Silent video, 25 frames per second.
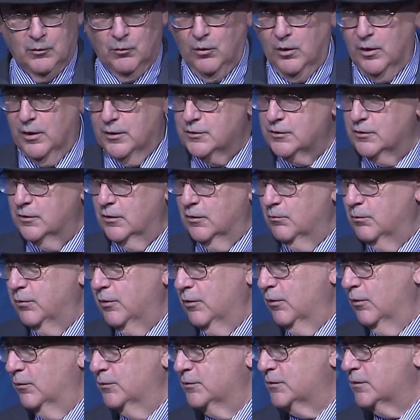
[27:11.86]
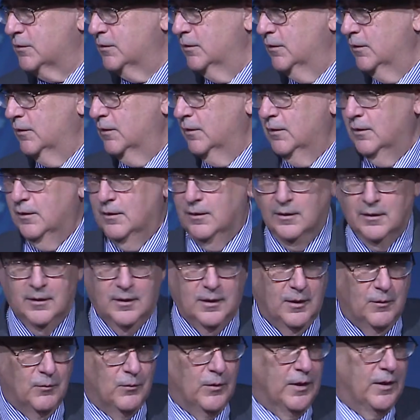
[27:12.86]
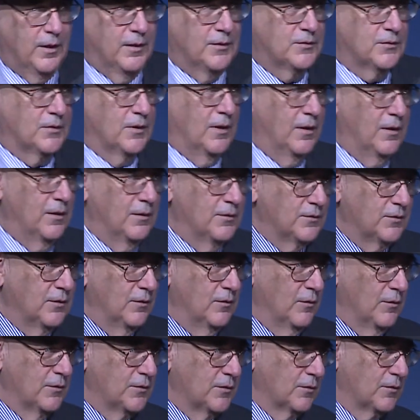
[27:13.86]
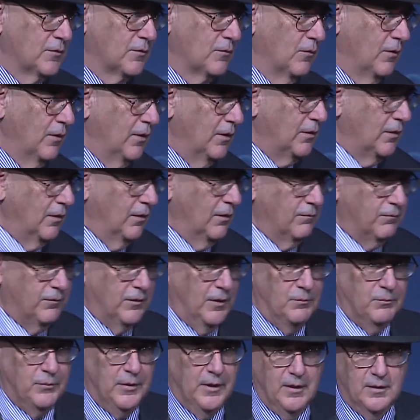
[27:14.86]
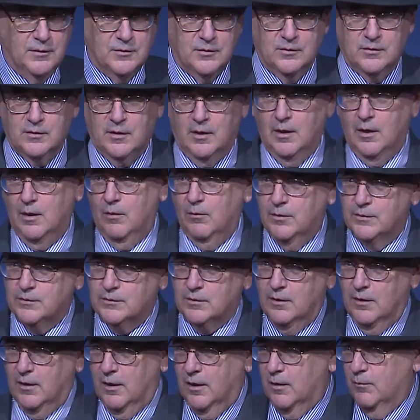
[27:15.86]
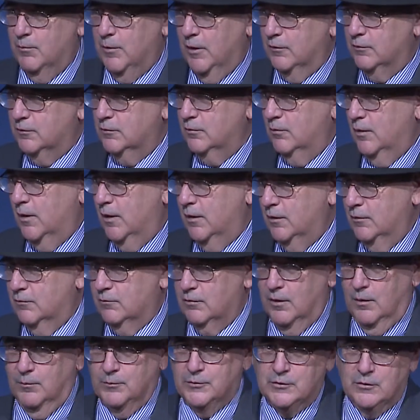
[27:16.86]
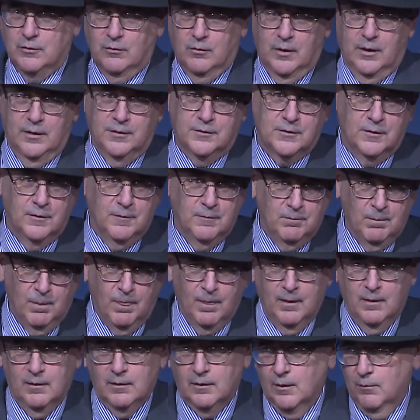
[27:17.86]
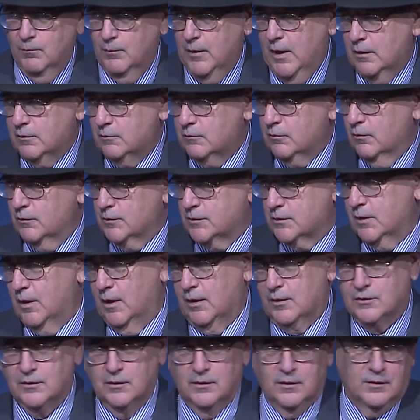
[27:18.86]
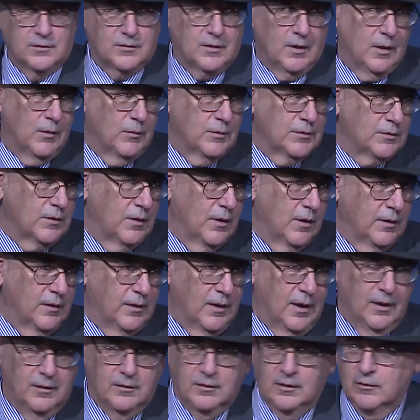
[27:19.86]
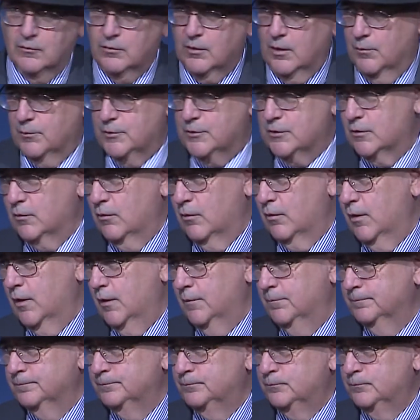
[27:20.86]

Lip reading: the Washington Post, and what I said is, it's extraordinary. The front page has always got about 2 anti-Trump stories. The Metro section has always got an anti-Trump story.